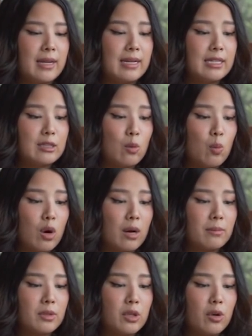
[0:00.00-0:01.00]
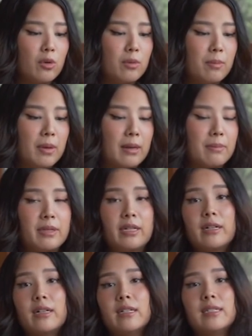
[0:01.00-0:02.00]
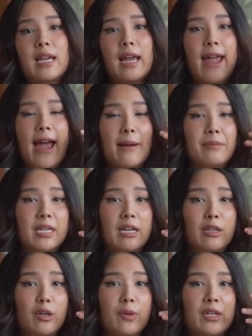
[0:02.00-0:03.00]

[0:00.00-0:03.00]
It is a warm tone, but because I am yellow,